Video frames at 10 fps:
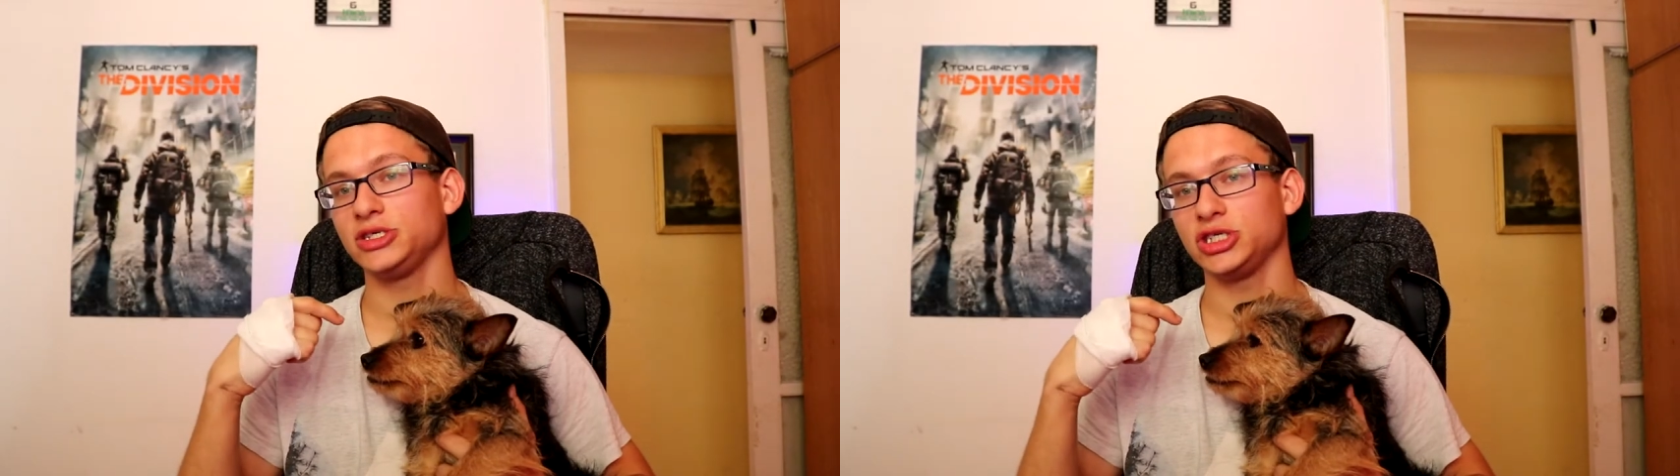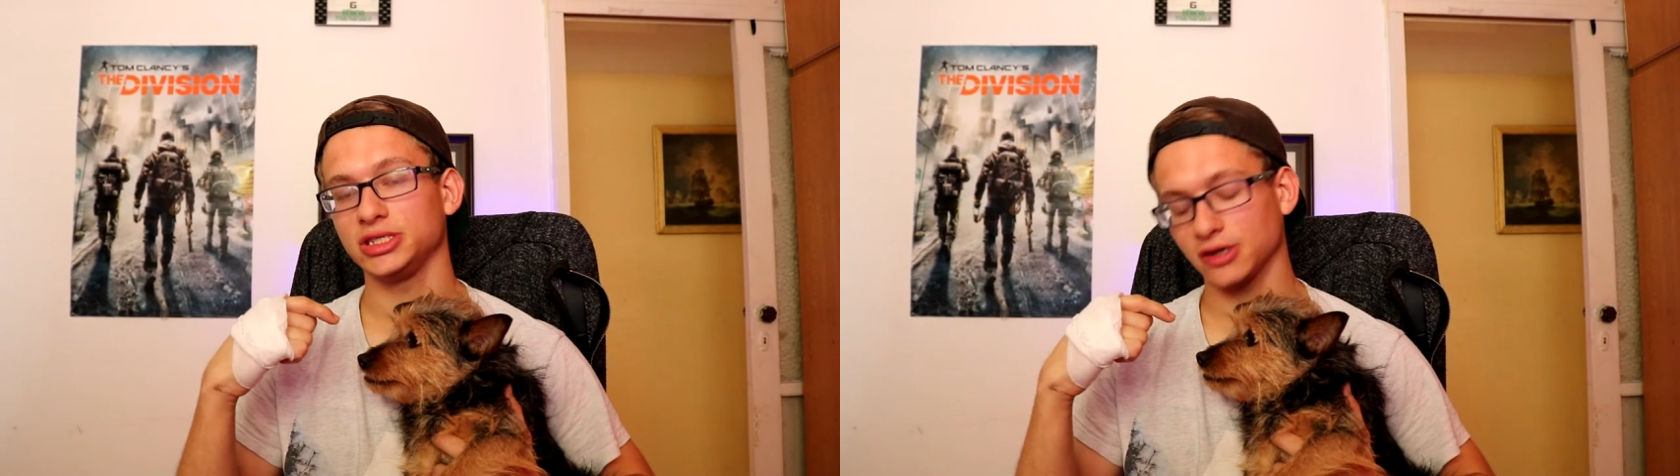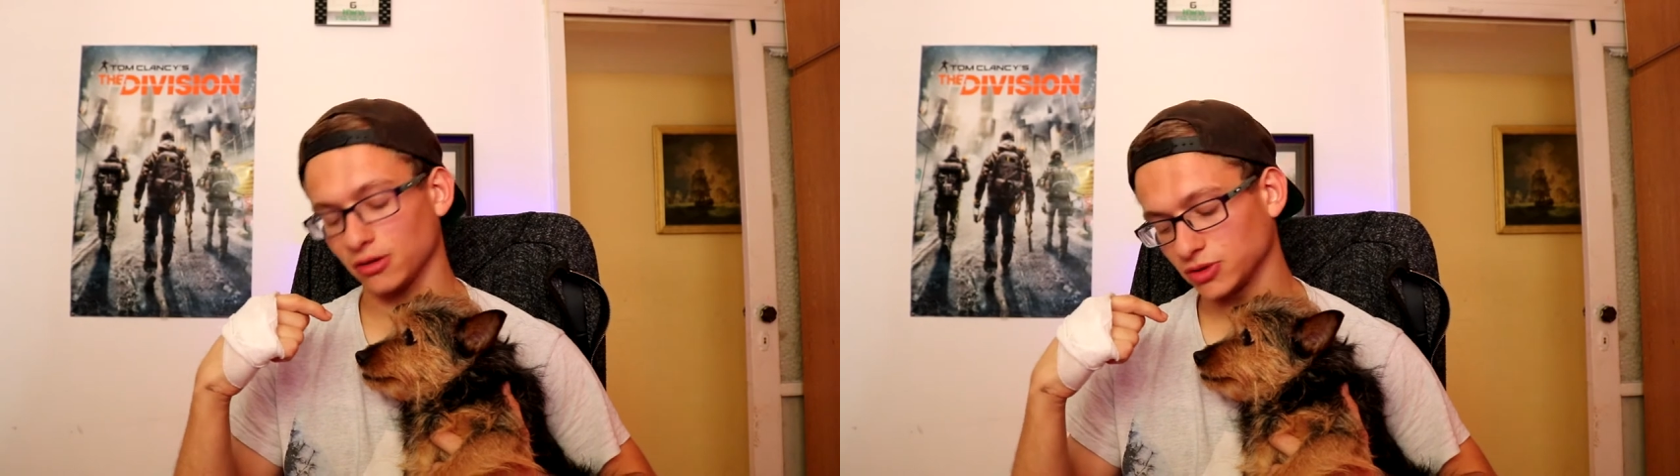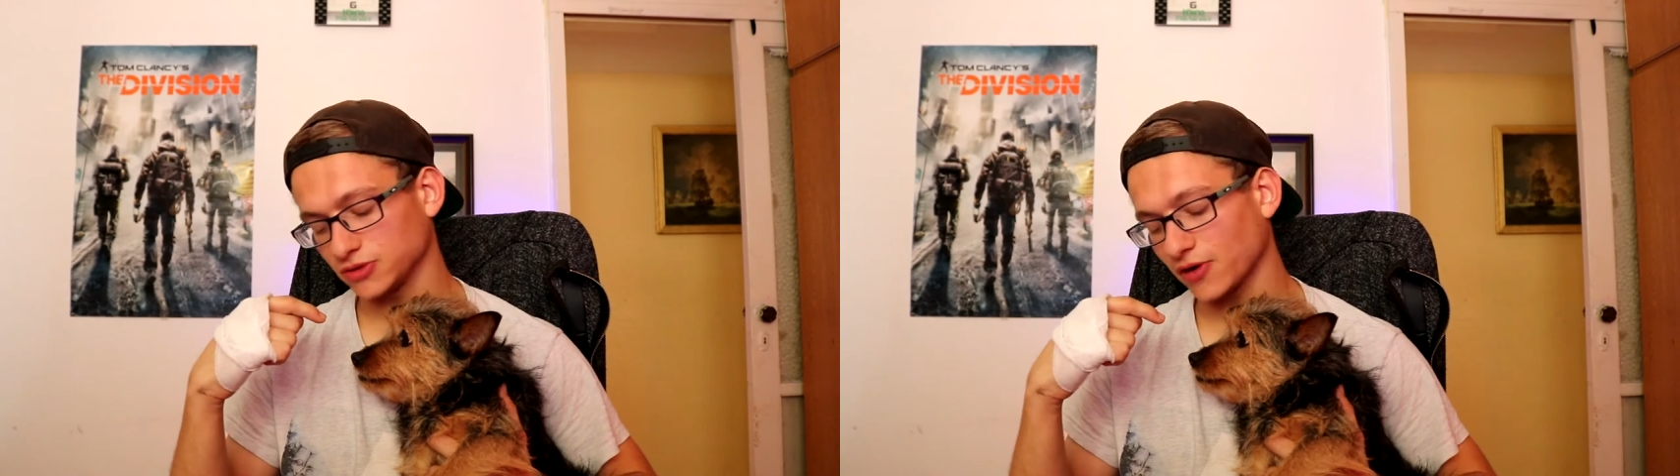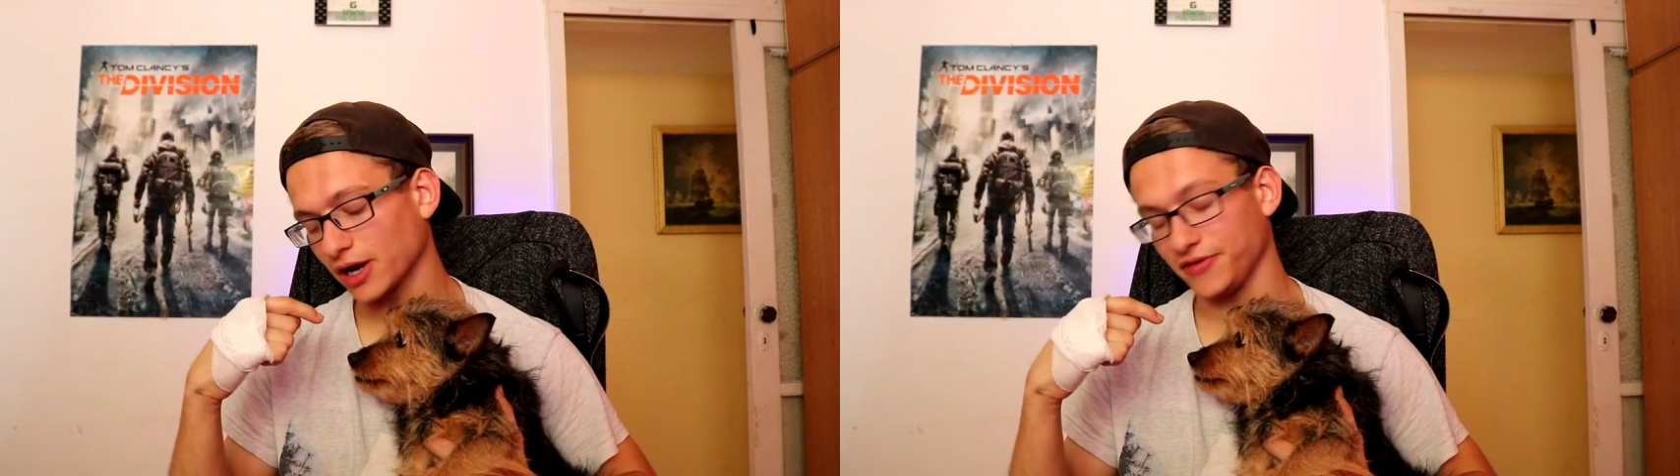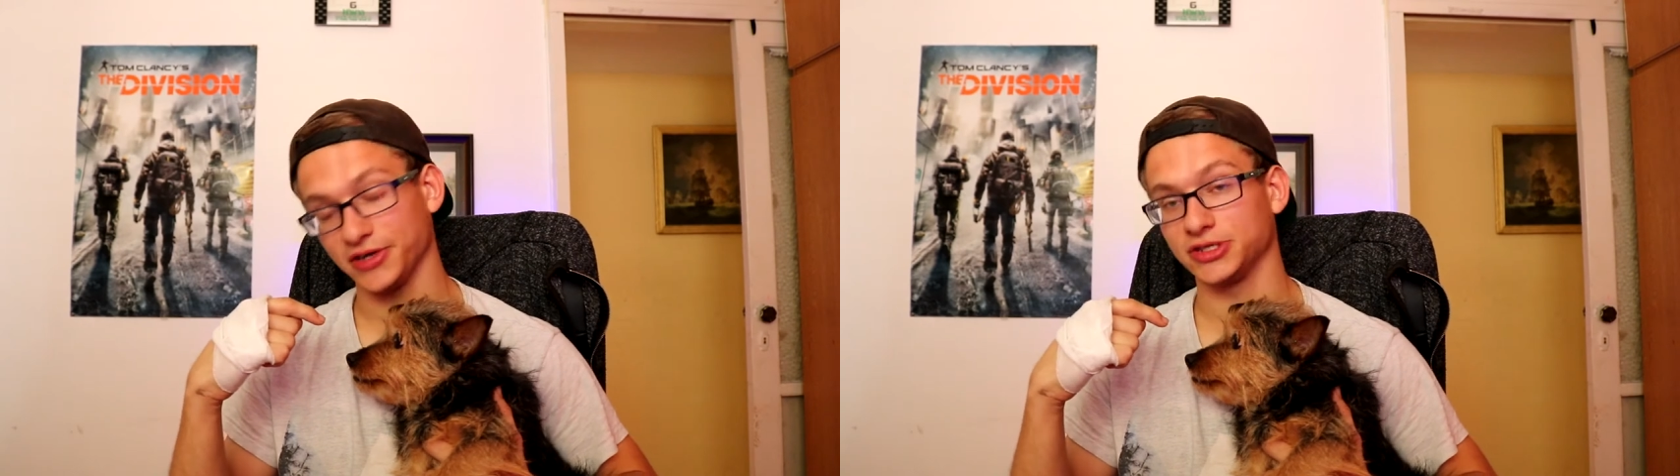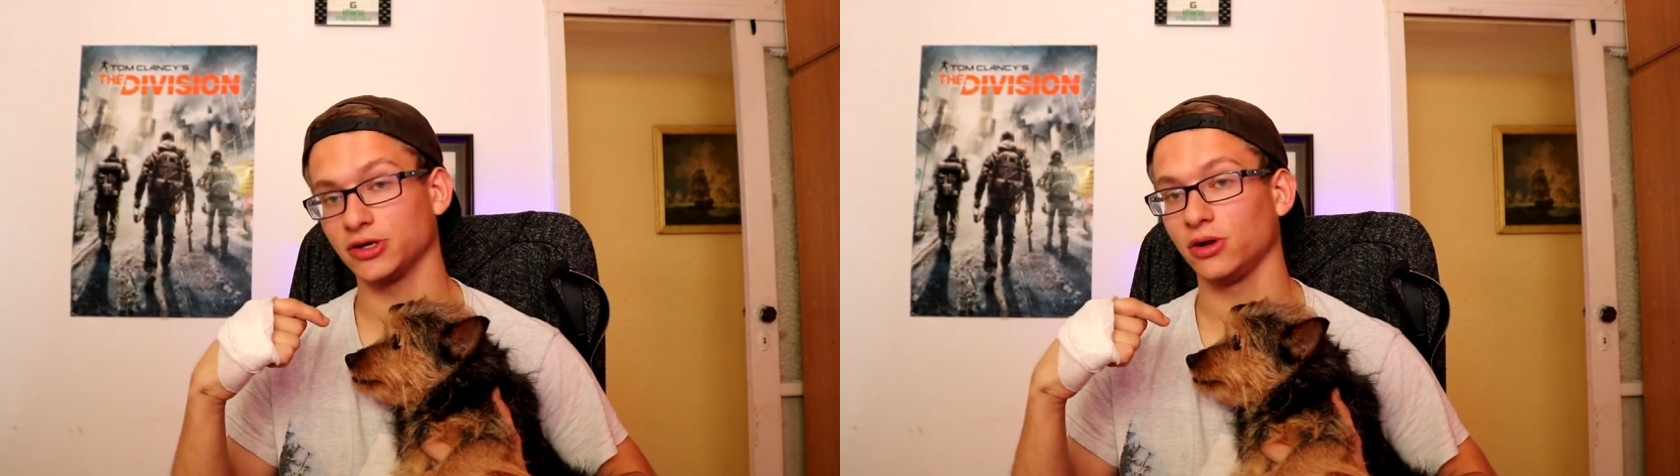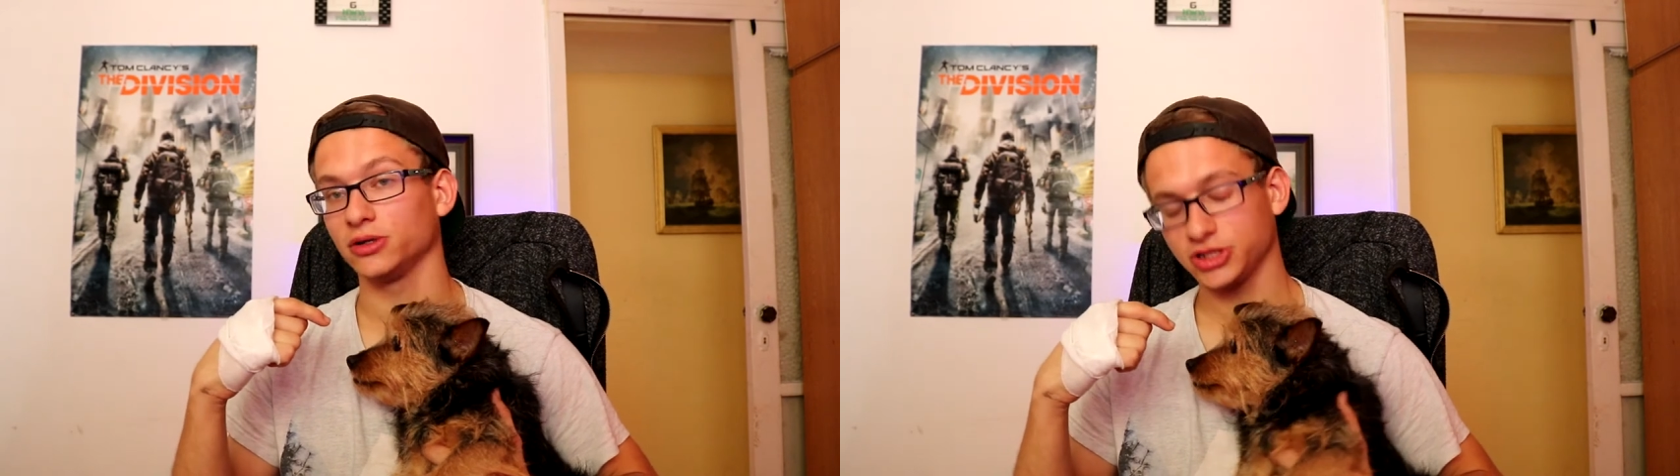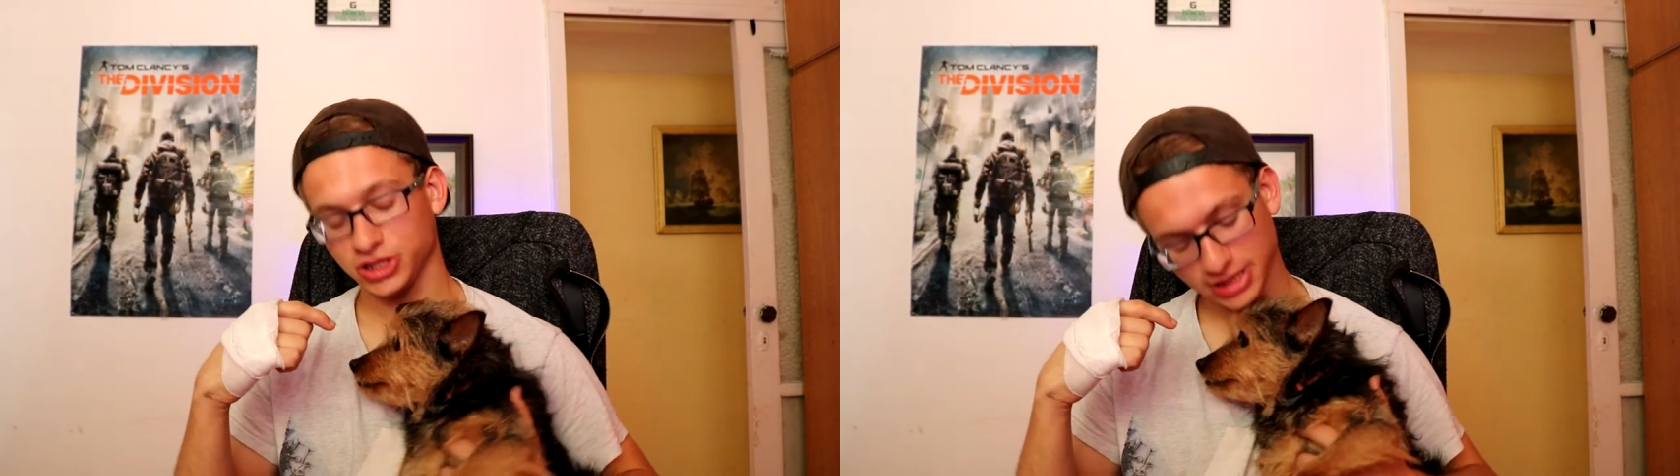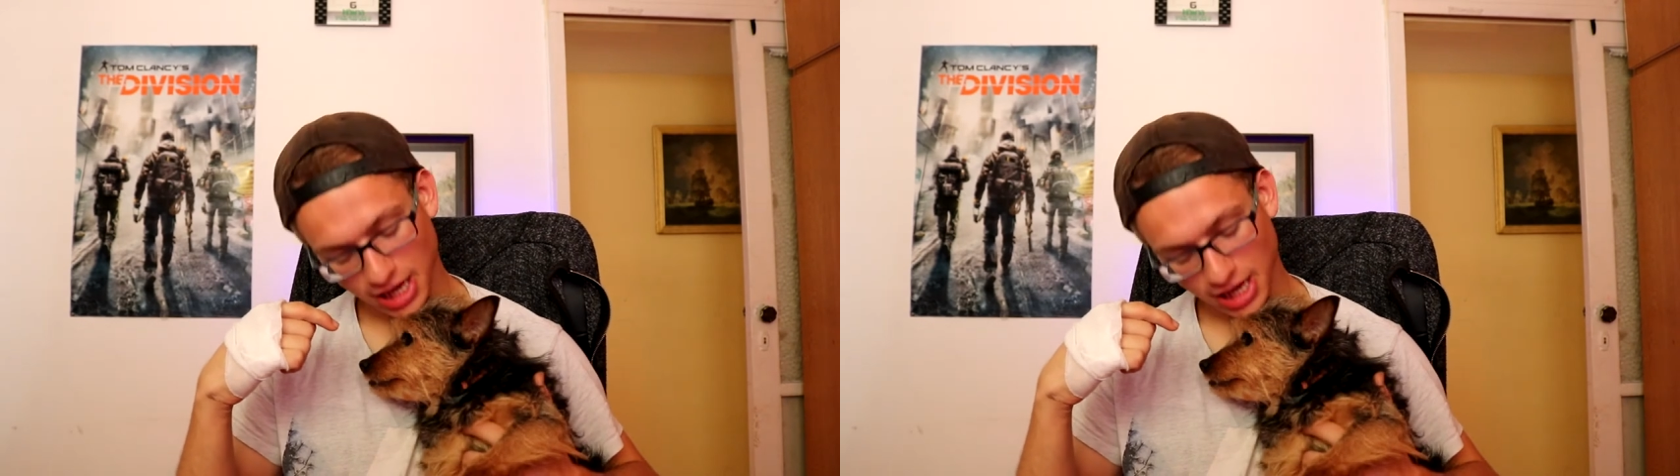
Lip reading: She's almost 5 years old. She's